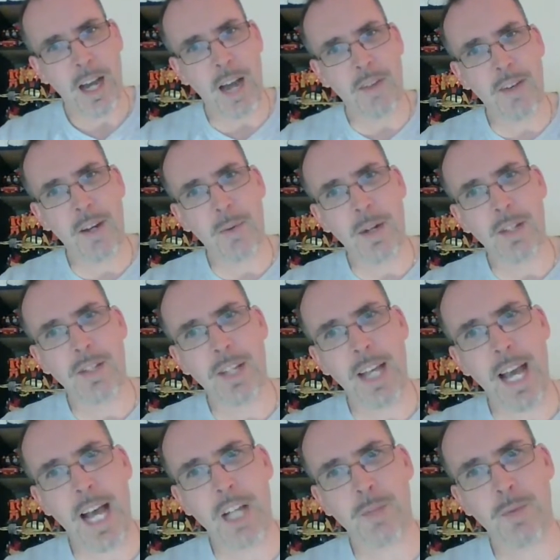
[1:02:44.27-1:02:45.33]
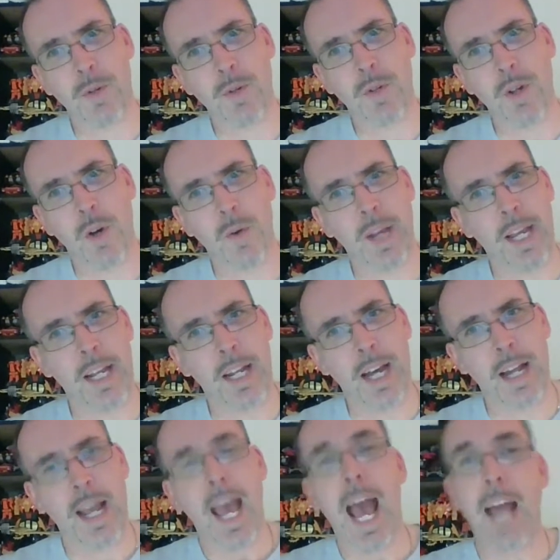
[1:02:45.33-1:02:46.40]
I really want to see Hasbro go in
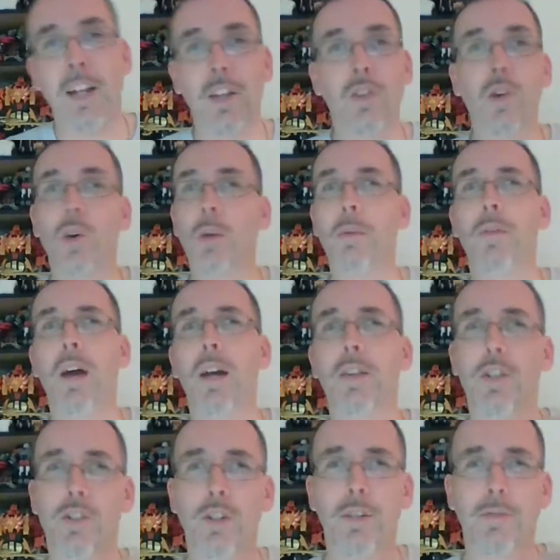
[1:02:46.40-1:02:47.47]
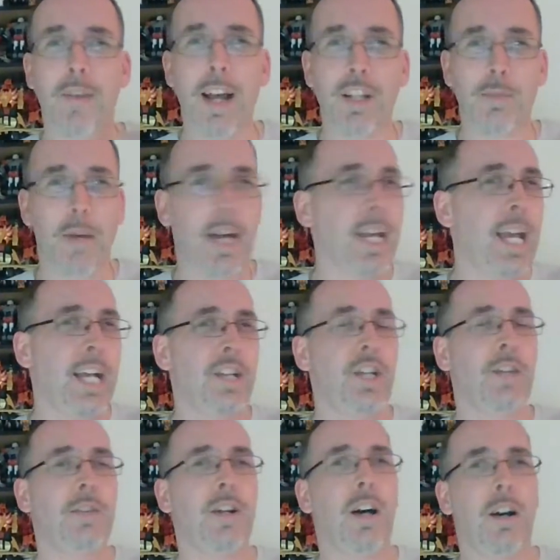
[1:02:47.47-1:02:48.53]
on, and don't get me wrong, there's certain fans my age
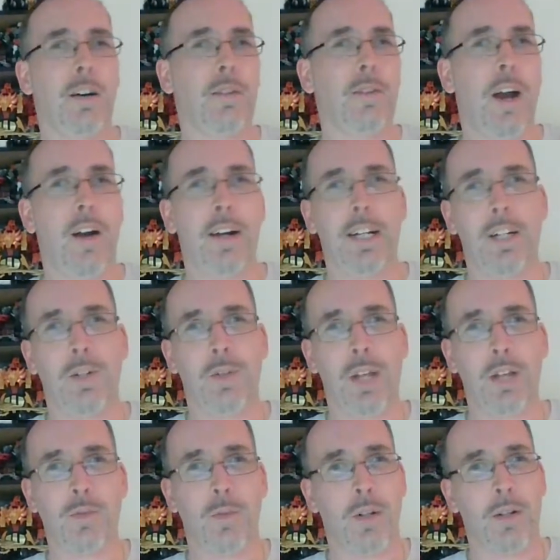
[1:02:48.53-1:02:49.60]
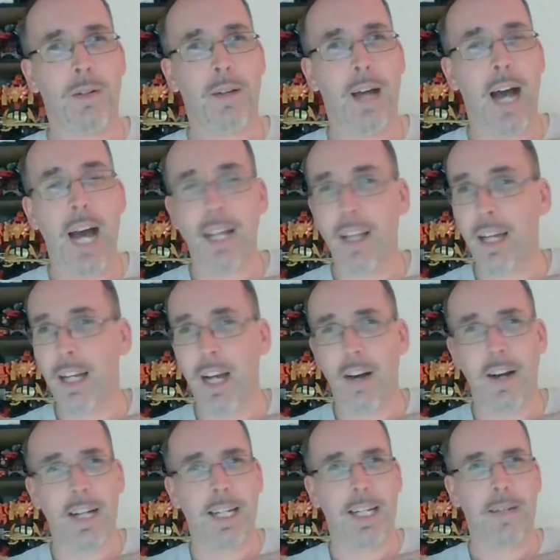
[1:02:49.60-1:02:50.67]
even of RID 2001. I like
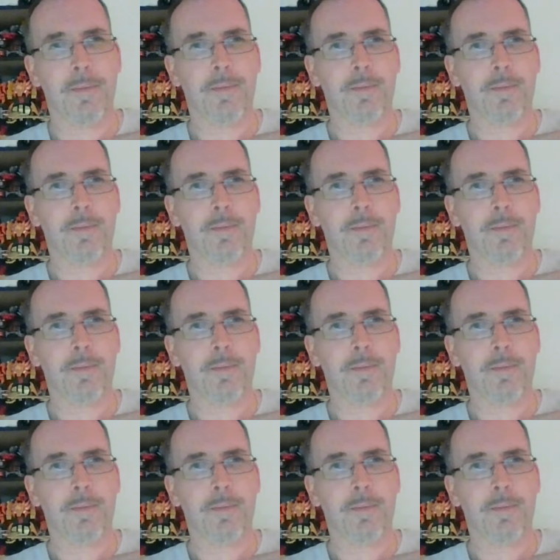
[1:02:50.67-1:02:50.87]
RID.